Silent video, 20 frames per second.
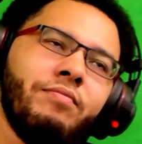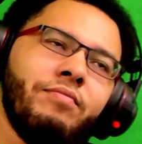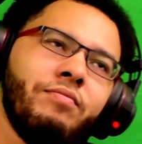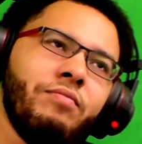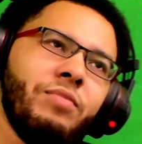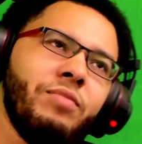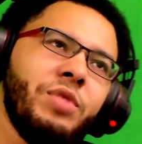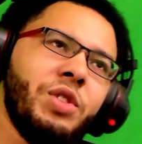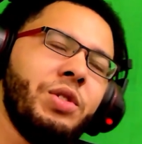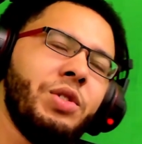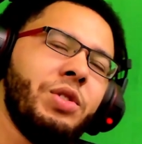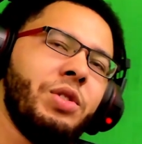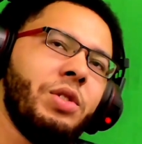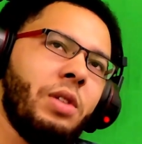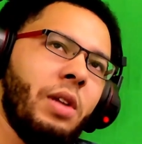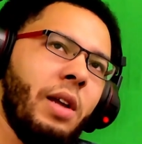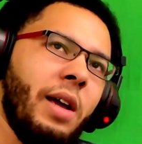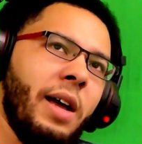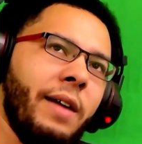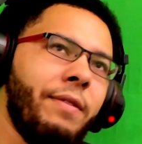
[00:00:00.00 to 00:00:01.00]

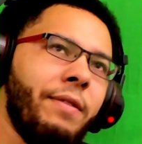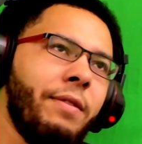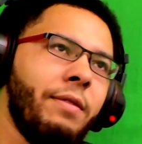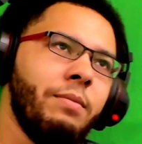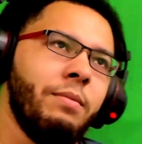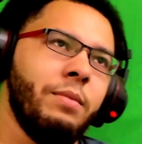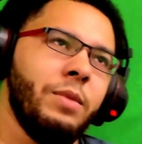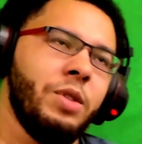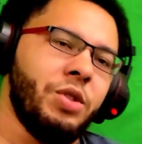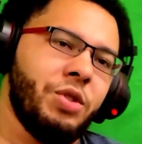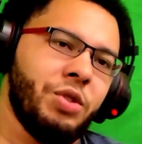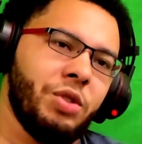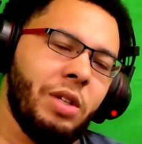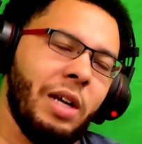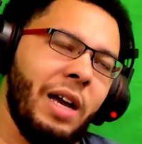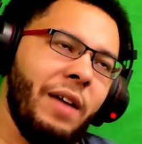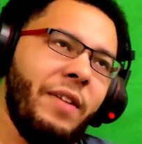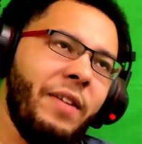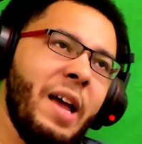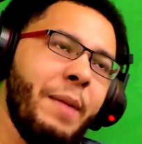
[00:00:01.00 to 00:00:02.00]

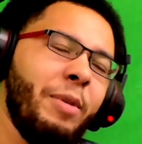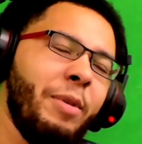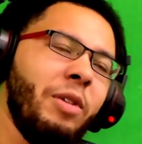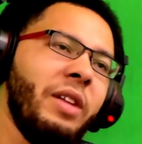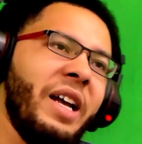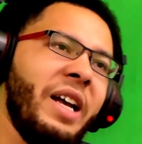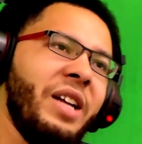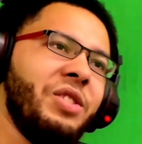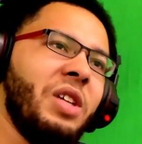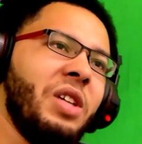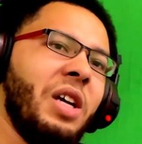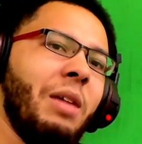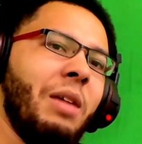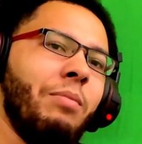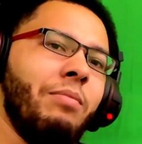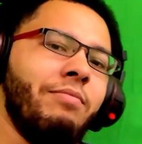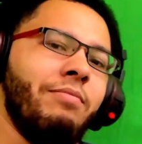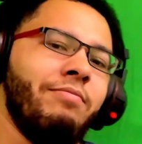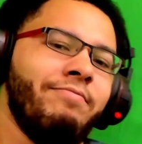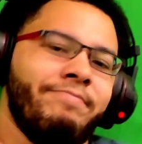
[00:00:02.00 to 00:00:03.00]
Stuff happened last time.
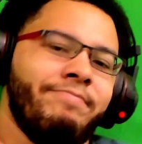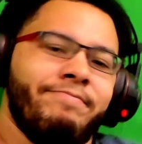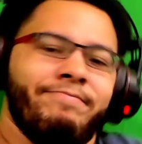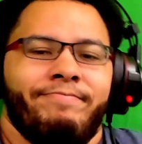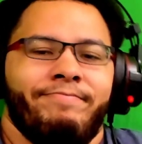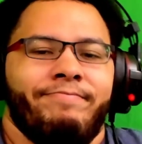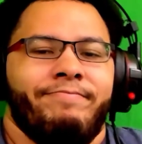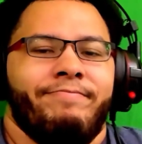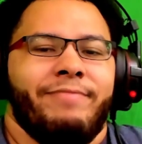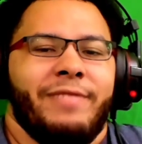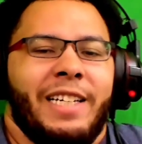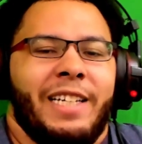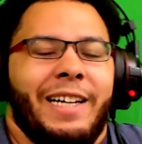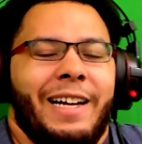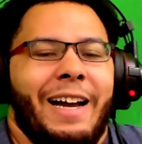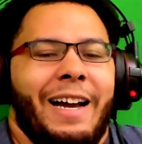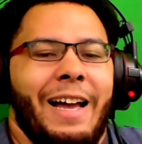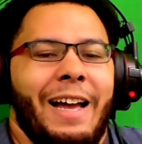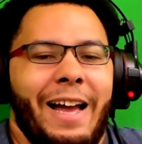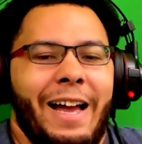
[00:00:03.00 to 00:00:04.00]

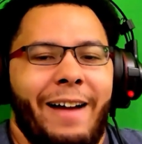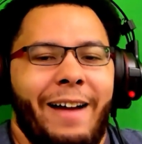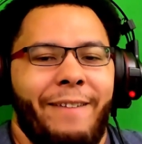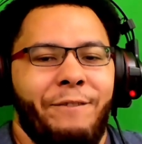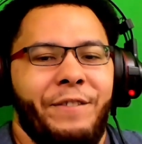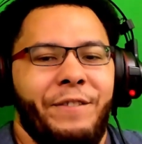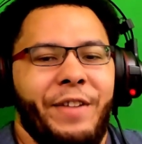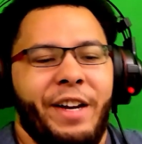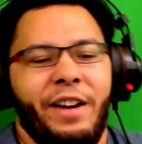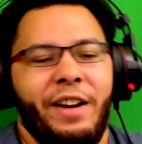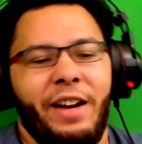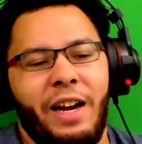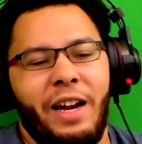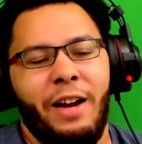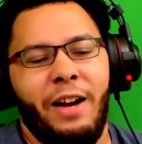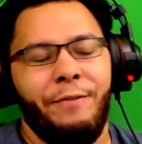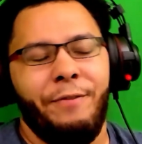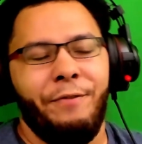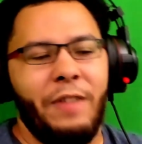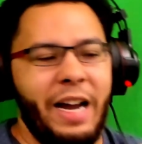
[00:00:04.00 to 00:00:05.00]

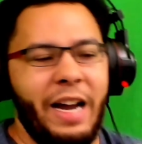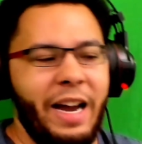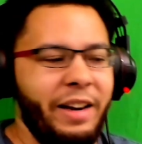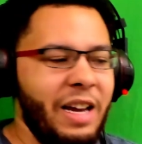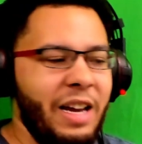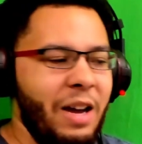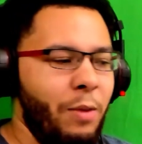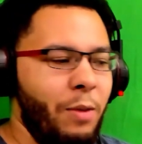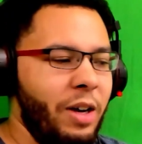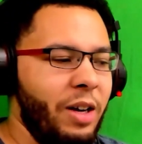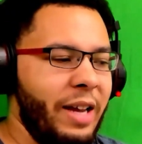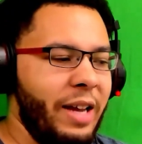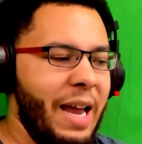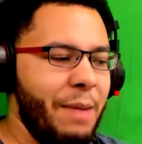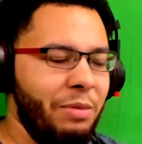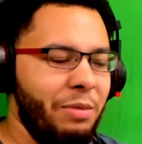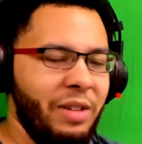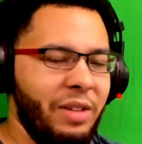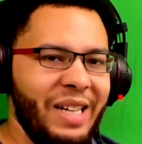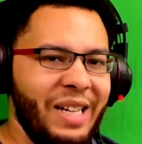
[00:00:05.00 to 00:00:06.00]
I'll find out what
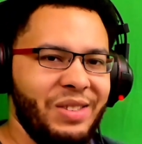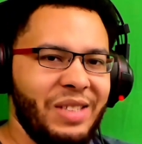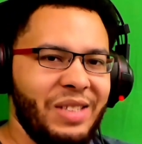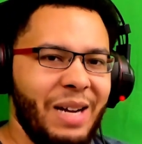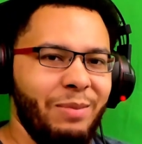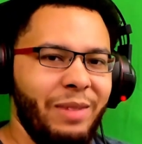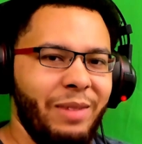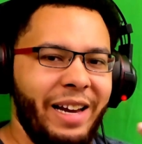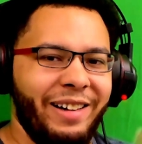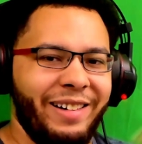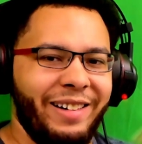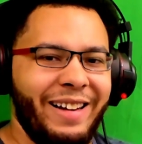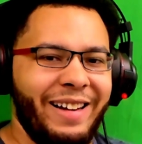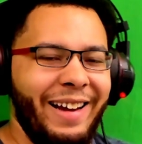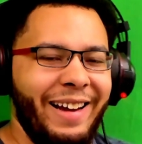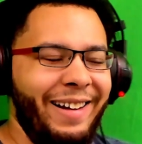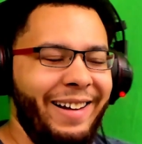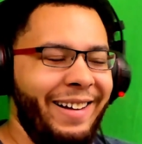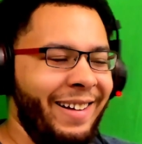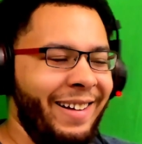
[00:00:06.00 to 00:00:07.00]
happened last time later, okay?